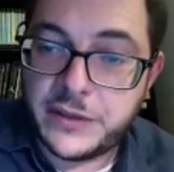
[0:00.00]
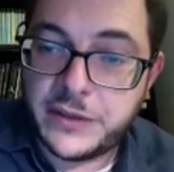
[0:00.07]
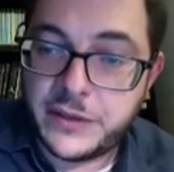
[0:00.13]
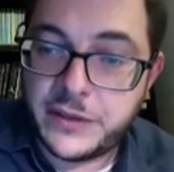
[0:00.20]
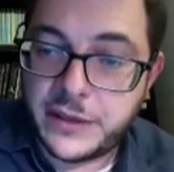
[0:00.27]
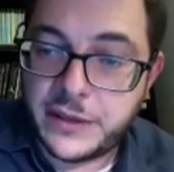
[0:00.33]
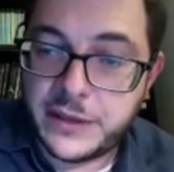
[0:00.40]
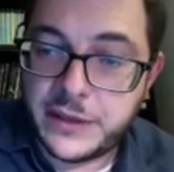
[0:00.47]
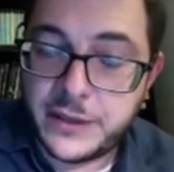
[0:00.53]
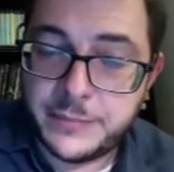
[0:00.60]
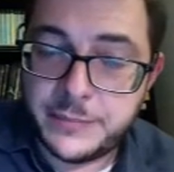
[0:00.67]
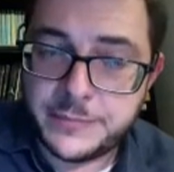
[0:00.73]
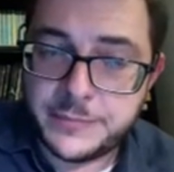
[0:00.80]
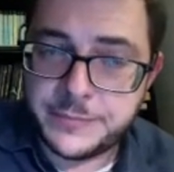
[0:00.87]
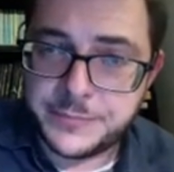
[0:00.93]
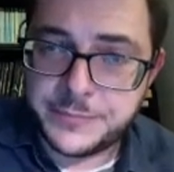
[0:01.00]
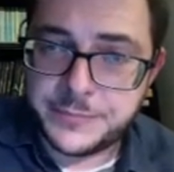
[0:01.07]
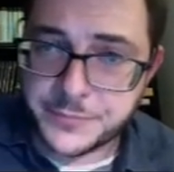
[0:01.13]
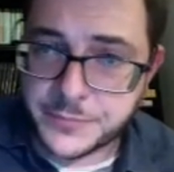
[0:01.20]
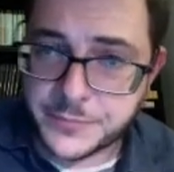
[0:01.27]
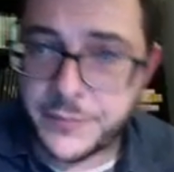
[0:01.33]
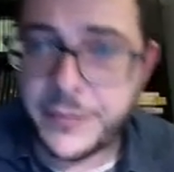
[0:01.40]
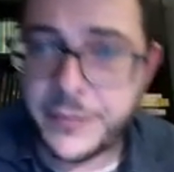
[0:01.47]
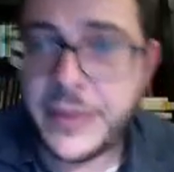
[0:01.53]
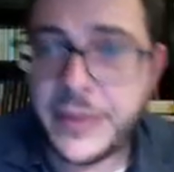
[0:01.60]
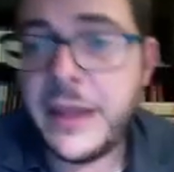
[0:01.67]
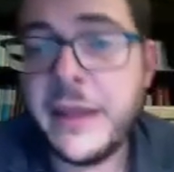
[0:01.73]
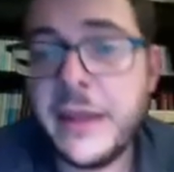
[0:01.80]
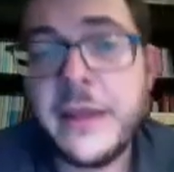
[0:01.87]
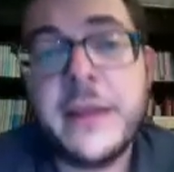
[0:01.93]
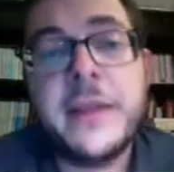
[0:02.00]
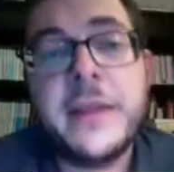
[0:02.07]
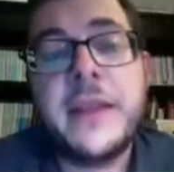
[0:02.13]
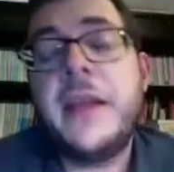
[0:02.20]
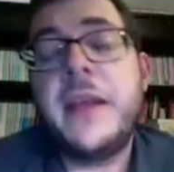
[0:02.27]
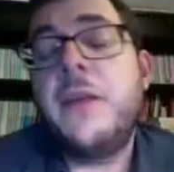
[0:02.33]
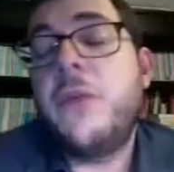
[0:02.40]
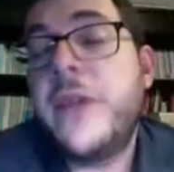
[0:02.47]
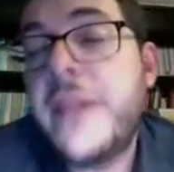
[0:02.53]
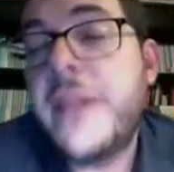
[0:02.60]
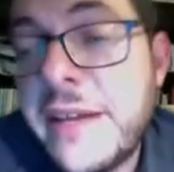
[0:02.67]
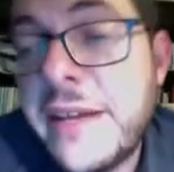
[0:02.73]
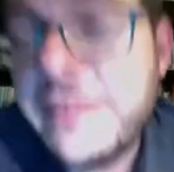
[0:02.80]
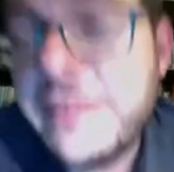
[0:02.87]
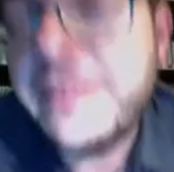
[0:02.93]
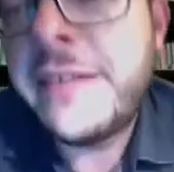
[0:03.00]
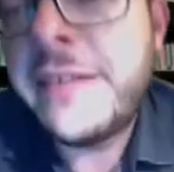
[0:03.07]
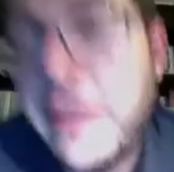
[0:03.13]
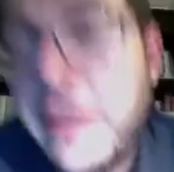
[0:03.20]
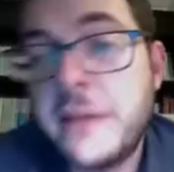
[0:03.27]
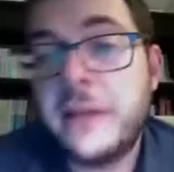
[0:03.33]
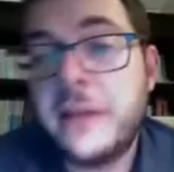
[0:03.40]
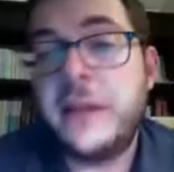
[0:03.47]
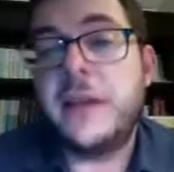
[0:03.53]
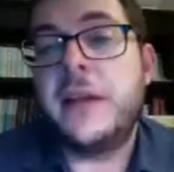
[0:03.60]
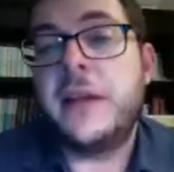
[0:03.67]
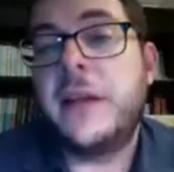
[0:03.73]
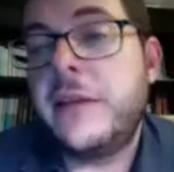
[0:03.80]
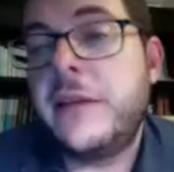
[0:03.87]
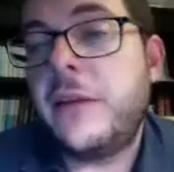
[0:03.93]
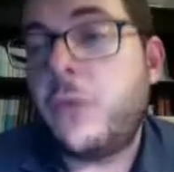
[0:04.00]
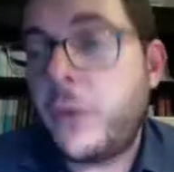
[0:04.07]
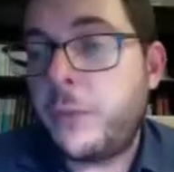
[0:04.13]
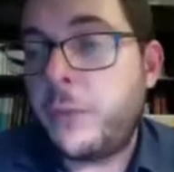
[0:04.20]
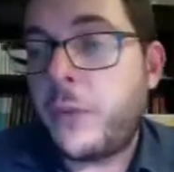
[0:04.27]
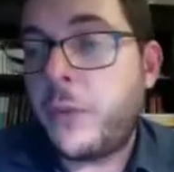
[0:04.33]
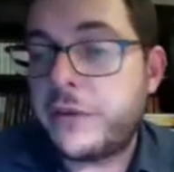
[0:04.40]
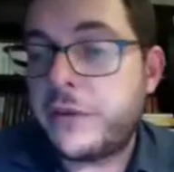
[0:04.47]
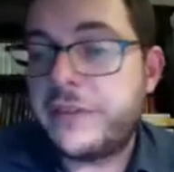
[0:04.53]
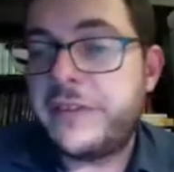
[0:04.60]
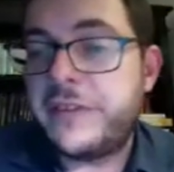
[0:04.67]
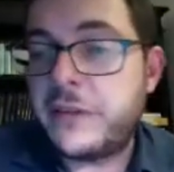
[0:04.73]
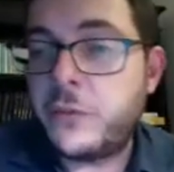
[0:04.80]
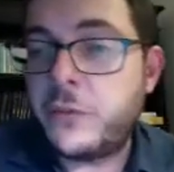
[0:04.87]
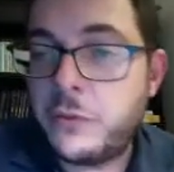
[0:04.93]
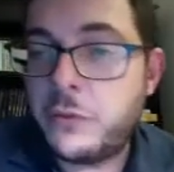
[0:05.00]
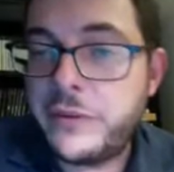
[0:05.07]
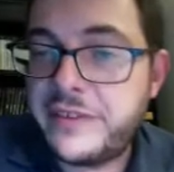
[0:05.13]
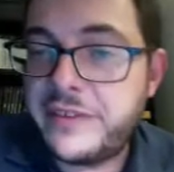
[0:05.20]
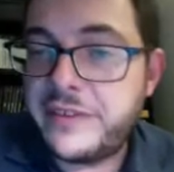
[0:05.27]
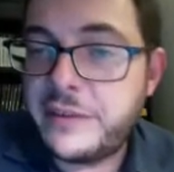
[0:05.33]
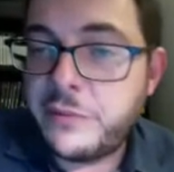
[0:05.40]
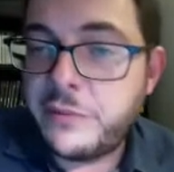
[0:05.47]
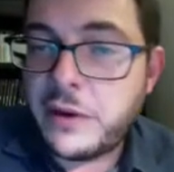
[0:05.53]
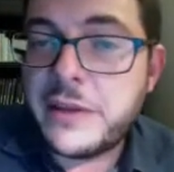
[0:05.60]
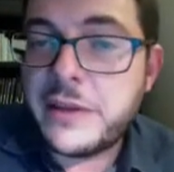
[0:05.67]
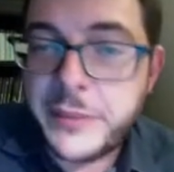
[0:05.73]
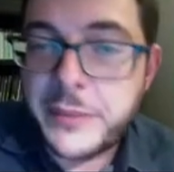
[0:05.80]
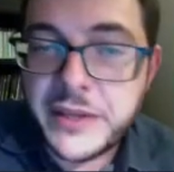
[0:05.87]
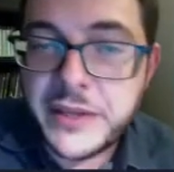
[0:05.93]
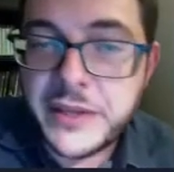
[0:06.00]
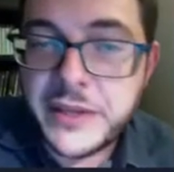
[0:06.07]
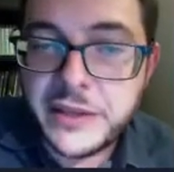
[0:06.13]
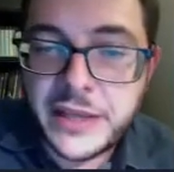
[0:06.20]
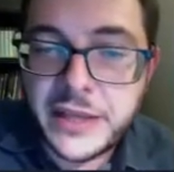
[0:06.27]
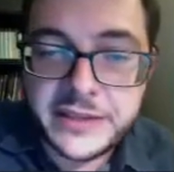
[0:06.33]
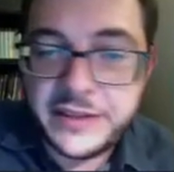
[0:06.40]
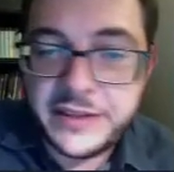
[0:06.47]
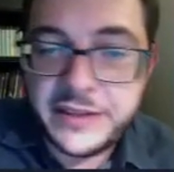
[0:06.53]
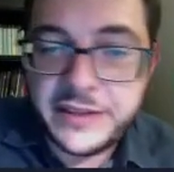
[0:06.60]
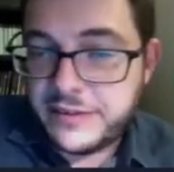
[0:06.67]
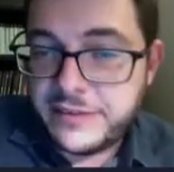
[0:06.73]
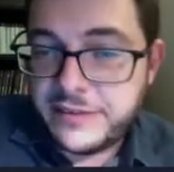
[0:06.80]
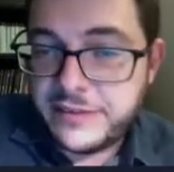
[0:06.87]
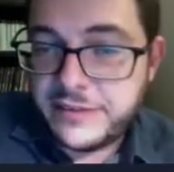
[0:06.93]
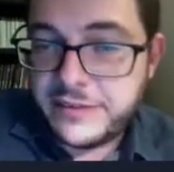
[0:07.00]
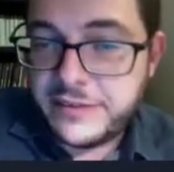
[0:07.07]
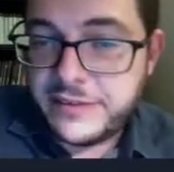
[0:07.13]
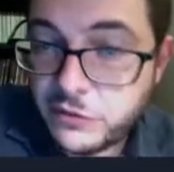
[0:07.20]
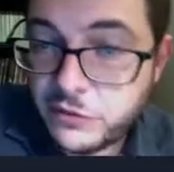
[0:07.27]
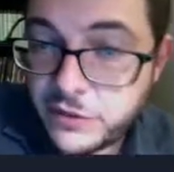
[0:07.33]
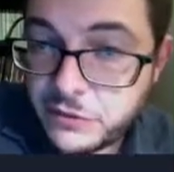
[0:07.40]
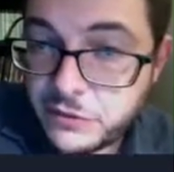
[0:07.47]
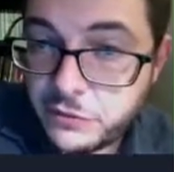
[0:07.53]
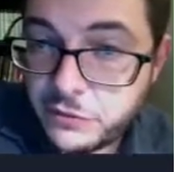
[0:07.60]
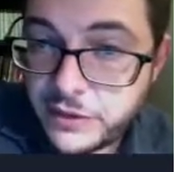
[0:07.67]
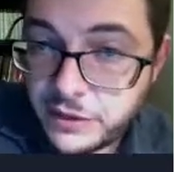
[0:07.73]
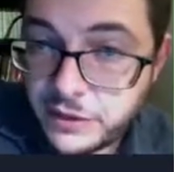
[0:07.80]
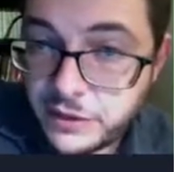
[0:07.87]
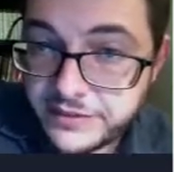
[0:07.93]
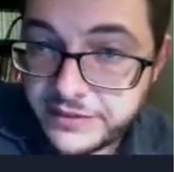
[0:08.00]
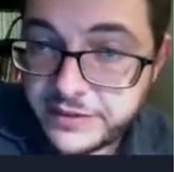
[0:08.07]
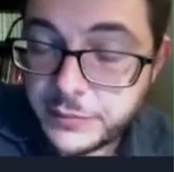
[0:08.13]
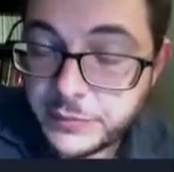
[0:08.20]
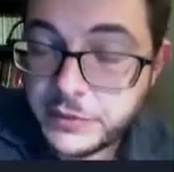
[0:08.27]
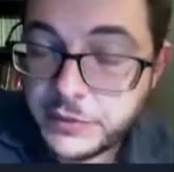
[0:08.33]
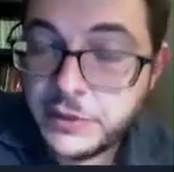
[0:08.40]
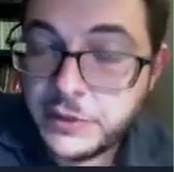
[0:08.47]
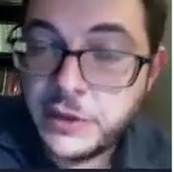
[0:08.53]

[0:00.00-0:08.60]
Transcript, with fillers: the um, the ERA test, the the reports that we receive are typically like this. This is actually a real example.